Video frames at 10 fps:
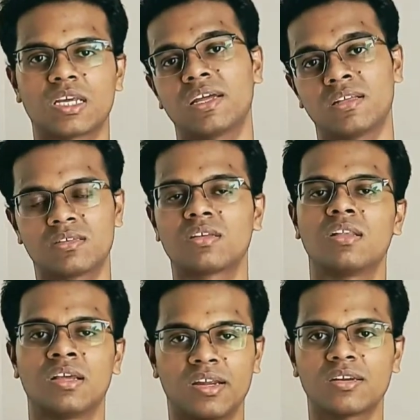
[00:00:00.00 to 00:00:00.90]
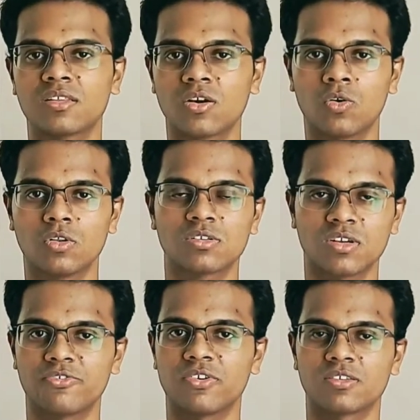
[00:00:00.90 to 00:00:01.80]
I still hated the whole
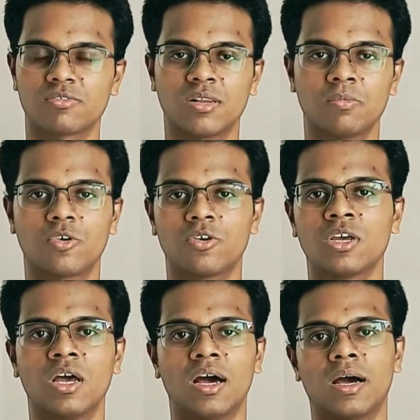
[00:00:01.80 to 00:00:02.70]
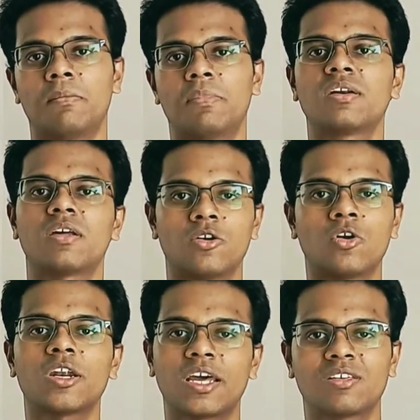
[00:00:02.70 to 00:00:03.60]
stuff as well, because but
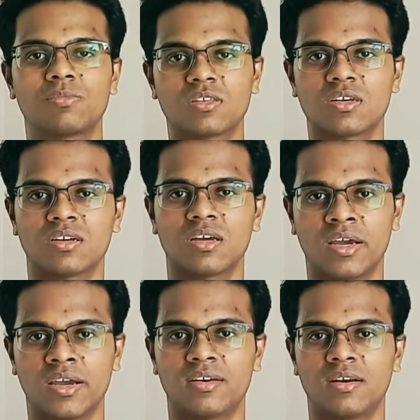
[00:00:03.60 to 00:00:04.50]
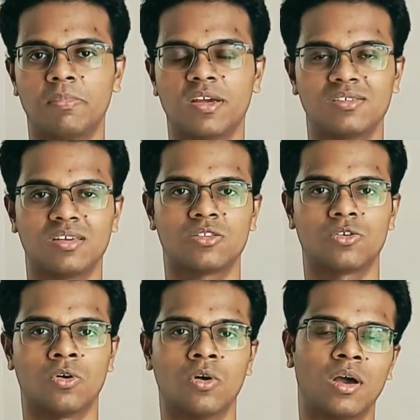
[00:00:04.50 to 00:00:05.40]
not as much as I hated basic though.